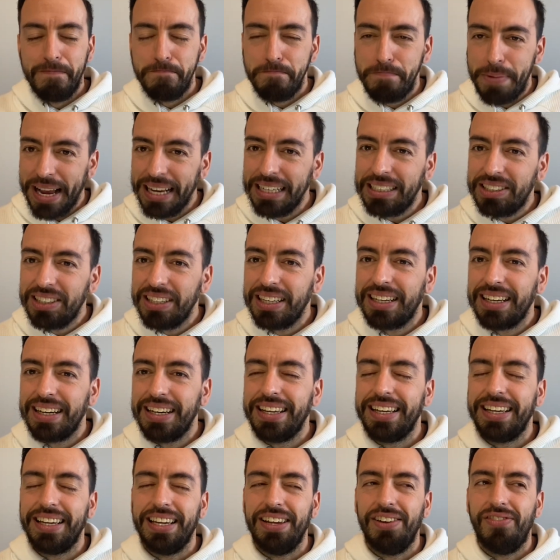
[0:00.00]

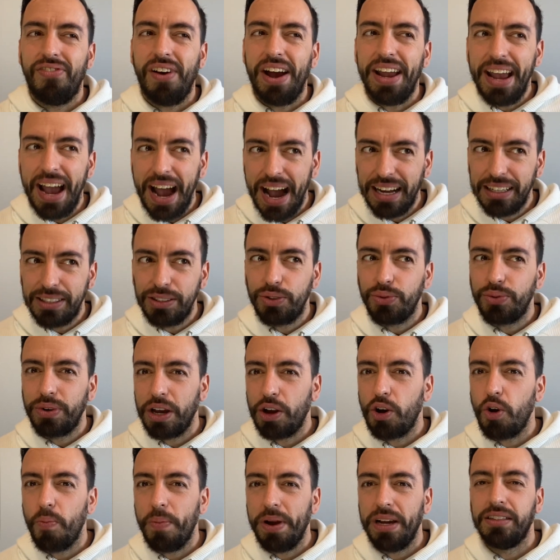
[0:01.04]
Basically, if I had to
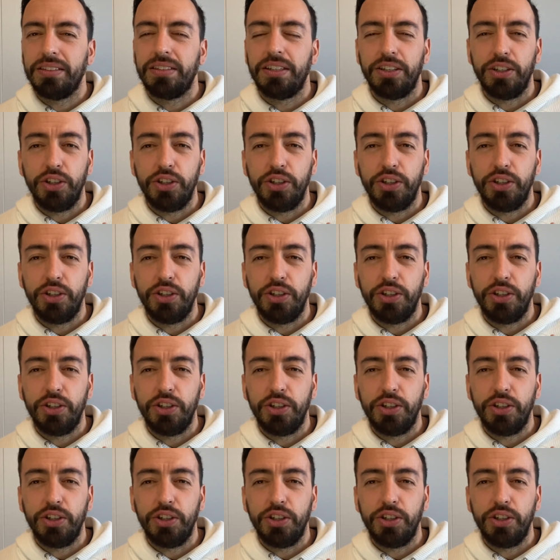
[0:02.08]
recommend